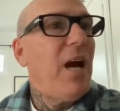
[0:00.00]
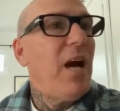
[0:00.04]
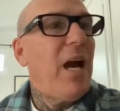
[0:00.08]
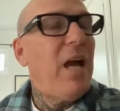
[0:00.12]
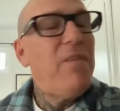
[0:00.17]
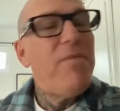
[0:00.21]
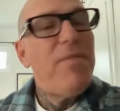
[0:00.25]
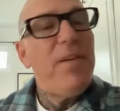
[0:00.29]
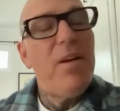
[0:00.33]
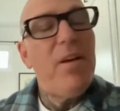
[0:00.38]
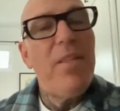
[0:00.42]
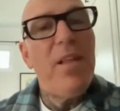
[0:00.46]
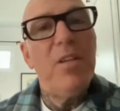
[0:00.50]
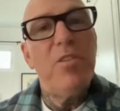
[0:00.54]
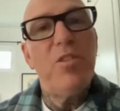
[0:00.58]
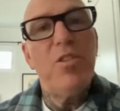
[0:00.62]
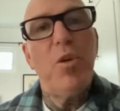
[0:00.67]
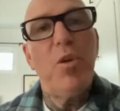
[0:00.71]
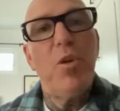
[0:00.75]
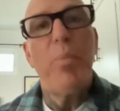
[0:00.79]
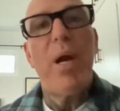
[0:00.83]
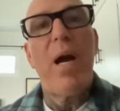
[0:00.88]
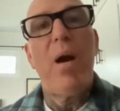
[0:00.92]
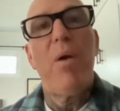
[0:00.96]
I found that
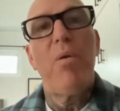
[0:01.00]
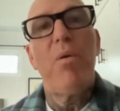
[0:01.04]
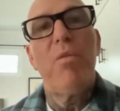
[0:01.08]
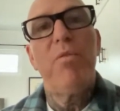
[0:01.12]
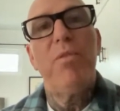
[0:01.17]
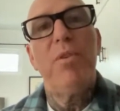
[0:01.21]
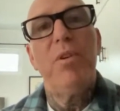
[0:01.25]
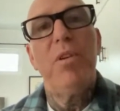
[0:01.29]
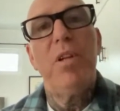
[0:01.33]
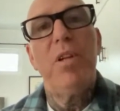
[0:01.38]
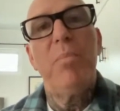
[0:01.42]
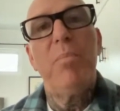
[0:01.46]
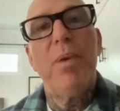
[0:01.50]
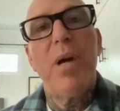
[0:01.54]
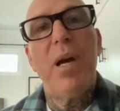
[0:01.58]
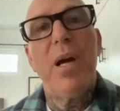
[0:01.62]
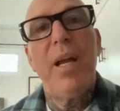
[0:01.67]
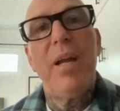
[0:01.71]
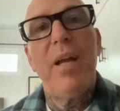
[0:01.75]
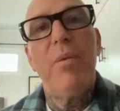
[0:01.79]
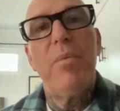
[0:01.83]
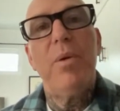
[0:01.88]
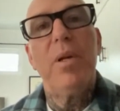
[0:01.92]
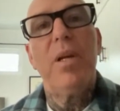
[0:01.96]
so powerful in
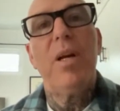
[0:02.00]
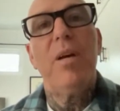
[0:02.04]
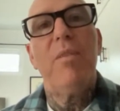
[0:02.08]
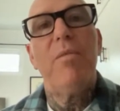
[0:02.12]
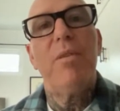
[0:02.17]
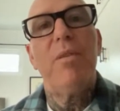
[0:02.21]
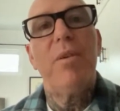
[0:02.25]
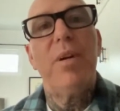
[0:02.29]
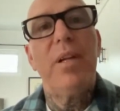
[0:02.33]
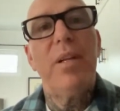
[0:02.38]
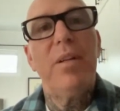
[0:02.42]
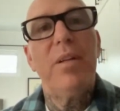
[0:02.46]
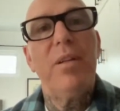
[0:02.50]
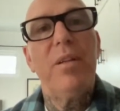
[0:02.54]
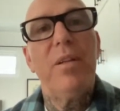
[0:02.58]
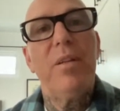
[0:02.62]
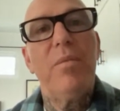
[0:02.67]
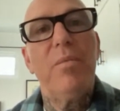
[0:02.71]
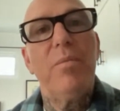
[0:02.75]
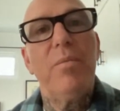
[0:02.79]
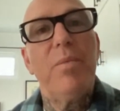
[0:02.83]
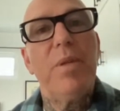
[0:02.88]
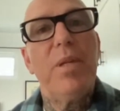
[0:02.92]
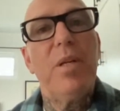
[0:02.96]
my recovery and
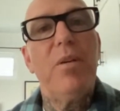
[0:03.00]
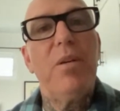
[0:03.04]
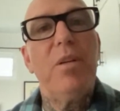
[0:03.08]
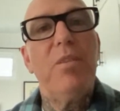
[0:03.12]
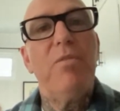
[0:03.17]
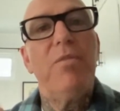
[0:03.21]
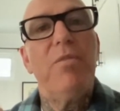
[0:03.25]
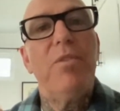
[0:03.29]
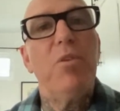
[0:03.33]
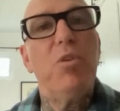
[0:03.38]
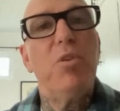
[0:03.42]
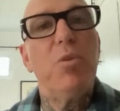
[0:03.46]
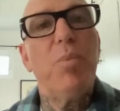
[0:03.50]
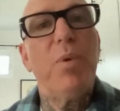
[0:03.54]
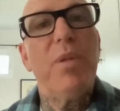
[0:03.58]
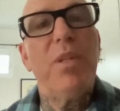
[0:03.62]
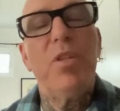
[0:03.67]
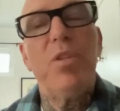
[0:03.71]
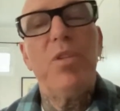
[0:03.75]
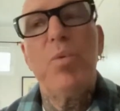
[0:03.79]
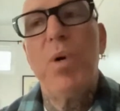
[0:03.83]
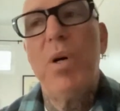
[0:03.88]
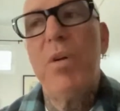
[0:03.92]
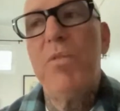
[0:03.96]
the, influenced by
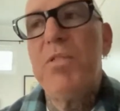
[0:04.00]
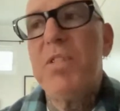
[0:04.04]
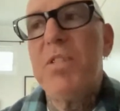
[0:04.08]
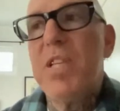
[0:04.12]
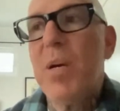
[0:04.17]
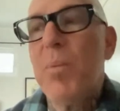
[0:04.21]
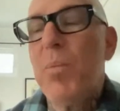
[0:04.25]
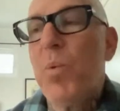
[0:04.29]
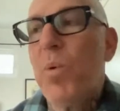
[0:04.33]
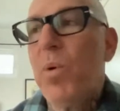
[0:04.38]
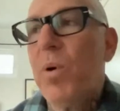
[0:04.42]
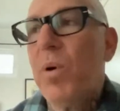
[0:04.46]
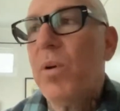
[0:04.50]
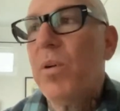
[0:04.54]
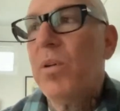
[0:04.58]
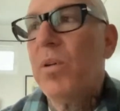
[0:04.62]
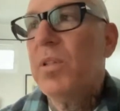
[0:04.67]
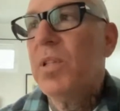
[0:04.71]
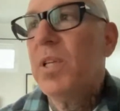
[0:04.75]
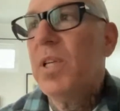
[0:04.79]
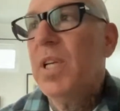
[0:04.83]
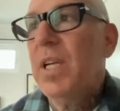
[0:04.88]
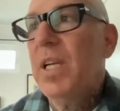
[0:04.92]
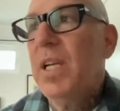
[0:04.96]
the 12-step
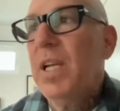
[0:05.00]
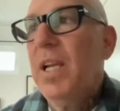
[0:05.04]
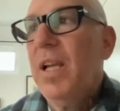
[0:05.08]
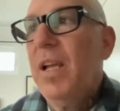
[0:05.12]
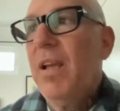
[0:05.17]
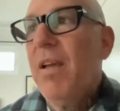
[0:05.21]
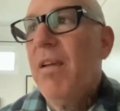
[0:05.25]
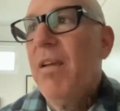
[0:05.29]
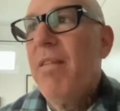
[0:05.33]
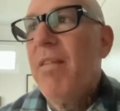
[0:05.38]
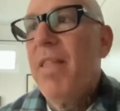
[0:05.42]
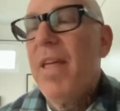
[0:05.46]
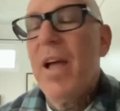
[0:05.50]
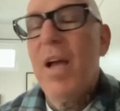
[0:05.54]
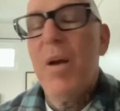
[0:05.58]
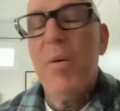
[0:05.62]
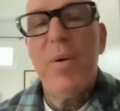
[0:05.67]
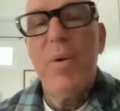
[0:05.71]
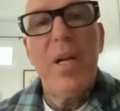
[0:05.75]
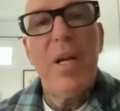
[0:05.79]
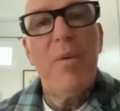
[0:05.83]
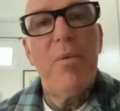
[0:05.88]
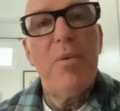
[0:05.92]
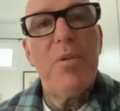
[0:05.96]
world, and that
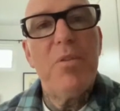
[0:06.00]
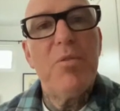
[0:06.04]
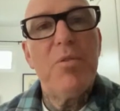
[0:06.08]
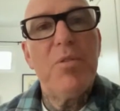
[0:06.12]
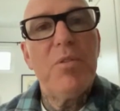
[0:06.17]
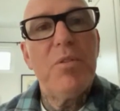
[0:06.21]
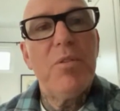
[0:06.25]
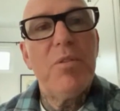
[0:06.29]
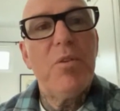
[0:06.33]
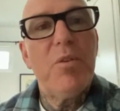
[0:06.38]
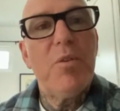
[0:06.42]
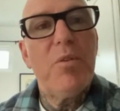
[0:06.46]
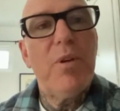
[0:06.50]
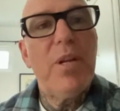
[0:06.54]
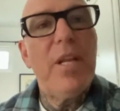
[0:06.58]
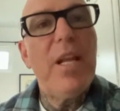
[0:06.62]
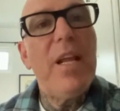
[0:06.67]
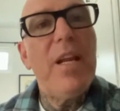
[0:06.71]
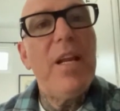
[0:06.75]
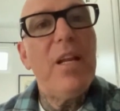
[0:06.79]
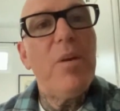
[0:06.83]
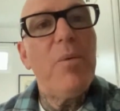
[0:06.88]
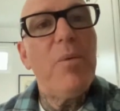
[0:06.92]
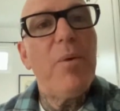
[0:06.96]
when I was
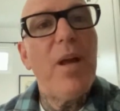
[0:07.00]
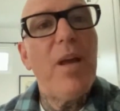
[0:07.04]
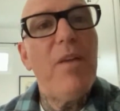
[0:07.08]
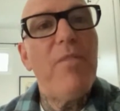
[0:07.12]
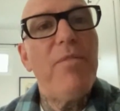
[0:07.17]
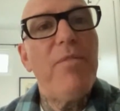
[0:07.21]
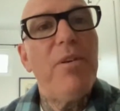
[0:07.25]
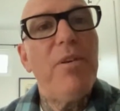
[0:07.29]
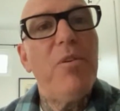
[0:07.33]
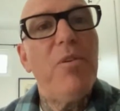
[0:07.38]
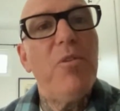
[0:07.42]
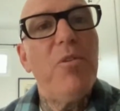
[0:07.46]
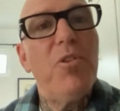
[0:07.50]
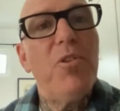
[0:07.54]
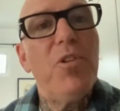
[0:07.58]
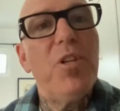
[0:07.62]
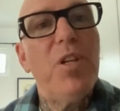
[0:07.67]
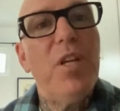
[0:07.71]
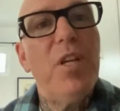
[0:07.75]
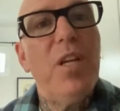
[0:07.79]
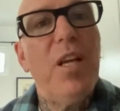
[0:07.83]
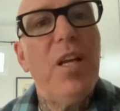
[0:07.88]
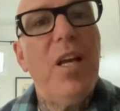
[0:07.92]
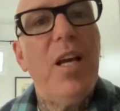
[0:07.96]
creating
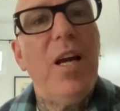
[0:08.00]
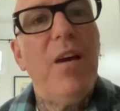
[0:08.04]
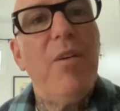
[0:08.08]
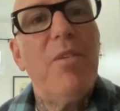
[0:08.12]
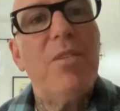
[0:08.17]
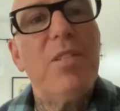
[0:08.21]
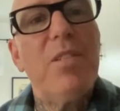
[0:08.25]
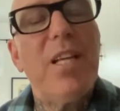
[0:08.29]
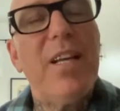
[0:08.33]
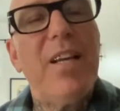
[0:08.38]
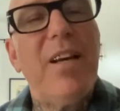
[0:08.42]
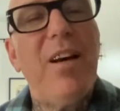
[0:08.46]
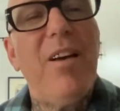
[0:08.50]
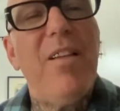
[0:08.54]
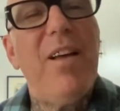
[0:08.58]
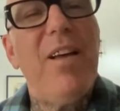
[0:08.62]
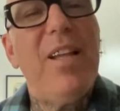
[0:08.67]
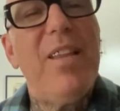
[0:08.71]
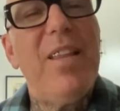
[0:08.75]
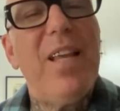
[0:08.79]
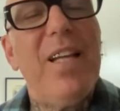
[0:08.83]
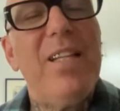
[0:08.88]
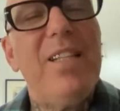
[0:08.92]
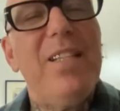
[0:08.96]
Refuge, I was like, oh,
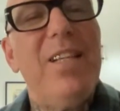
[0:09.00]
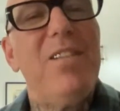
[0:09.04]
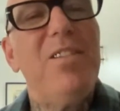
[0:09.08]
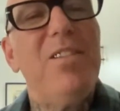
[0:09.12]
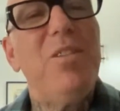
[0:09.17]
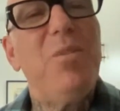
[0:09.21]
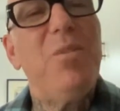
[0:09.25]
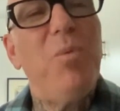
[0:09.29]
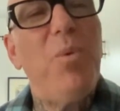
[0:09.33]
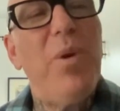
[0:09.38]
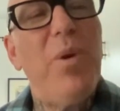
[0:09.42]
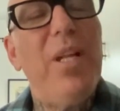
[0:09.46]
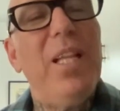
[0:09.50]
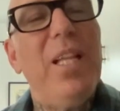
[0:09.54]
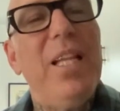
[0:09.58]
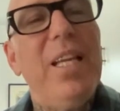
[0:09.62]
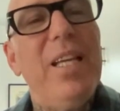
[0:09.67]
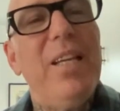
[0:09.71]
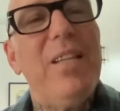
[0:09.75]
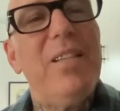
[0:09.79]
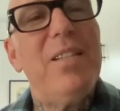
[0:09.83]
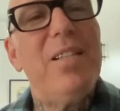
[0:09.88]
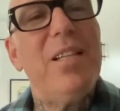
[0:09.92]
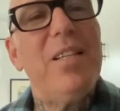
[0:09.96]
like that doesn't
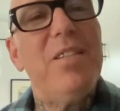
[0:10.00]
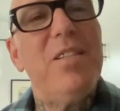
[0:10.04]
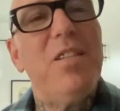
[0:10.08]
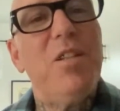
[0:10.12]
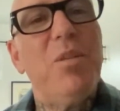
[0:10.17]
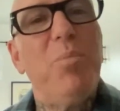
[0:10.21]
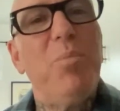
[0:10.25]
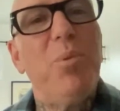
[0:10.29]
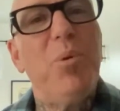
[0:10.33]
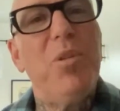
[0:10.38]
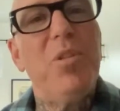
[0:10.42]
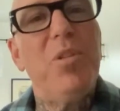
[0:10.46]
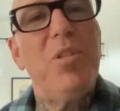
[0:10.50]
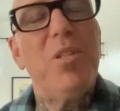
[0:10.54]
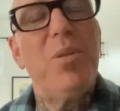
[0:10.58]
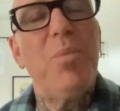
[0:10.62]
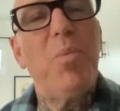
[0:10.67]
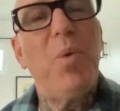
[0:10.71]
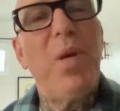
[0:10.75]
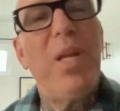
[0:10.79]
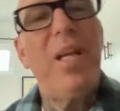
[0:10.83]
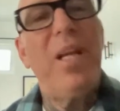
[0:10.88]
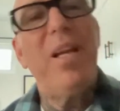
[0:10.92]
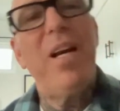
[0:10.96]
really exist in
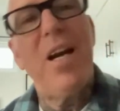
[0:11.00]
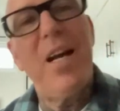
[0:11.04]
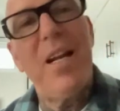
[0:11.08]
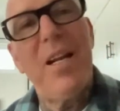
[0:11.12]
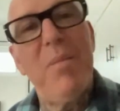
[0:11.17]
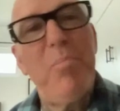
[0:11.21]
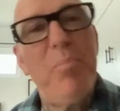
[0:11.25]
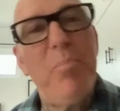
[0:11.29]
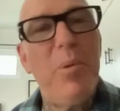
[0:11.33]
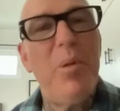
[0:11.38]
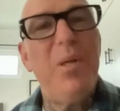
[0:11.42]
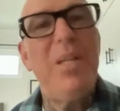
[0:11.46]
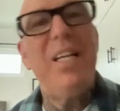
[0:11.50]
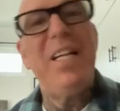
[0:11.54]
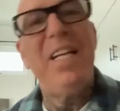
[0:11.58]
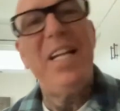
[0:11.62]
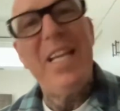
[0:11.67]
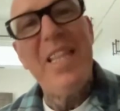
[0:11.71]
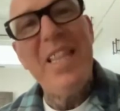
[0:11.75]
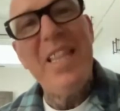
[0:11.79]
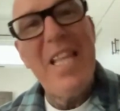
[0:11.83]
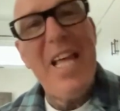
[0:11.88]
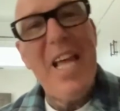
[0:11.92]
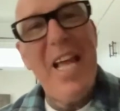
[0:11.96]
Buddhism. We gotta put it
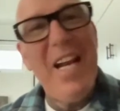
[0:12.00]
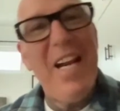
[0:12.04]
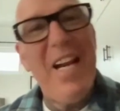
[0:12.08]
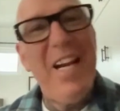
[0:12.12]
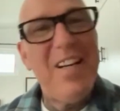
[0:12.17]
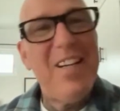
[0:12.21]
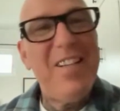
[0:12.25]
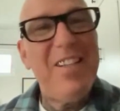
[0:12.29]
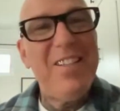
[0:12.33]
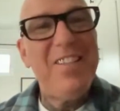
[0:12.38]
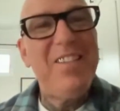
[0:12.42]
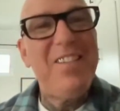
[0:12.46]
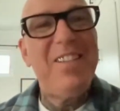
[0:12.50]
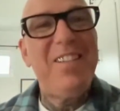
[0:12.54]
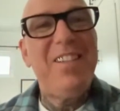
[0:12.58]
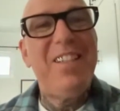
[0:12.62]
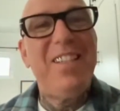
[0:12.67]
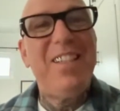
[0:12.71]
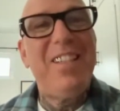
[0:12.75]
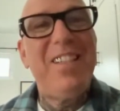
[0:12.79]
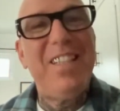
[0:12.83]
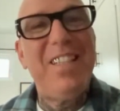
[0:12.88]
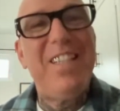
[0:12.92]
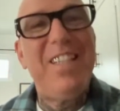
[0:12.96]
in
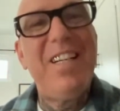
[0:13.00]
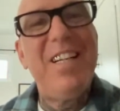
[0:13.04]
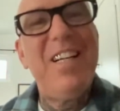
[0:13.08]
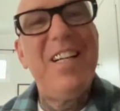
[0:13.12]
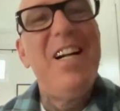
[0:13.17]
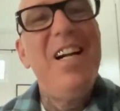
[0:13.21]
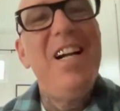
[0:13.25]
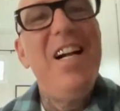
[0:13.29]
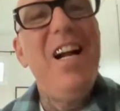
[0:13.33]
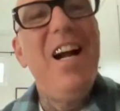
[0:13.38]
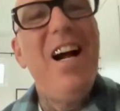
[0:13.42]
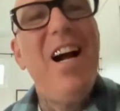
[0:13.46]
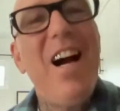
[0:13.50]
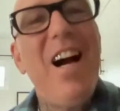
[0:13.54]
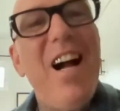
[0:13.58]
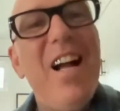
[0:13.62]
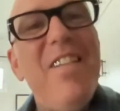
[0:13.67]
there.